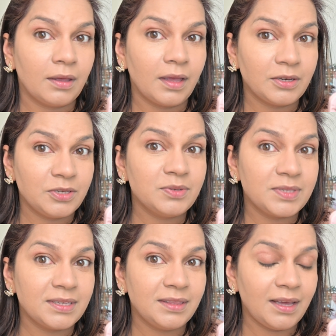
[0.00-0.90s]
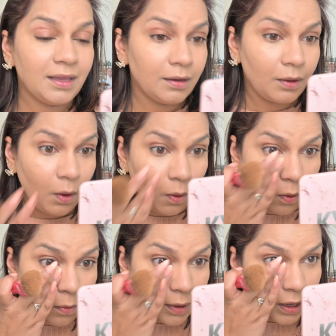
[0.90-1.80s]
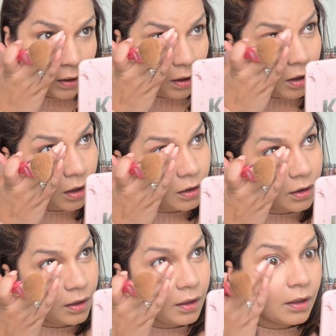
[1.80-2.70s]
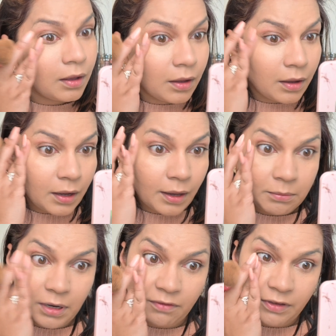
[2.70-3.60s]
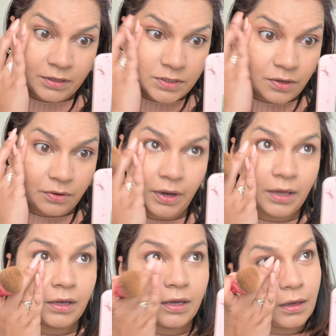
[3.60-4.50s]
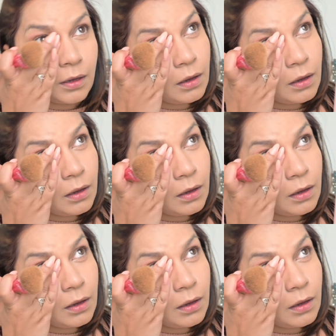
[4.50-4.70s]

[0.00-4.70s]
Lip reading: And do you see that? Oh my god, I'm loving this already.